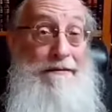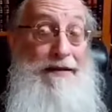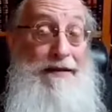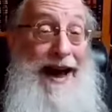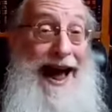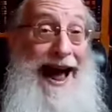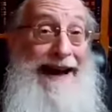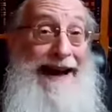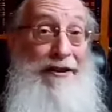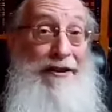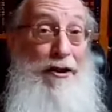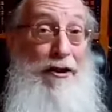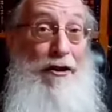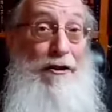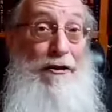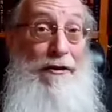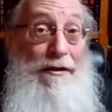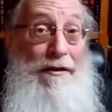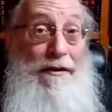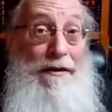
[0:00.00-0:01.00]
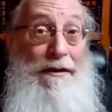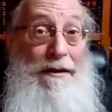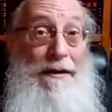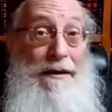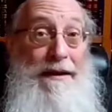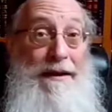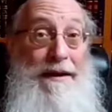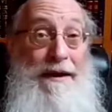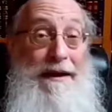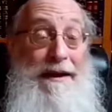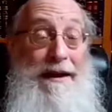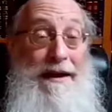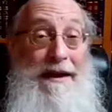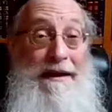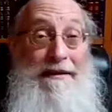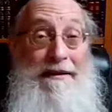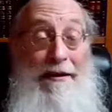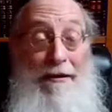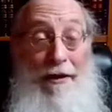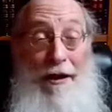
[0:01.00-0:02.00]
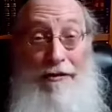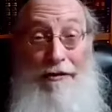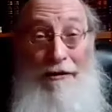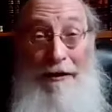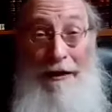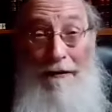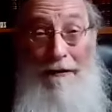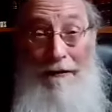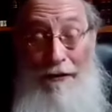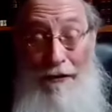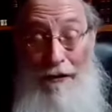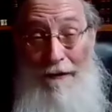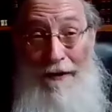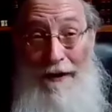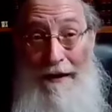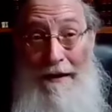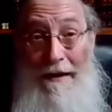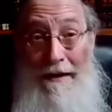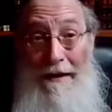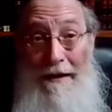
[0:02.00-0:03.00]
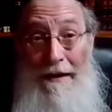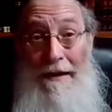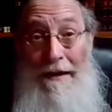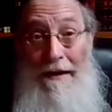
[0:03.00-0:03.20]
Va'ato is a lotion of tshuva.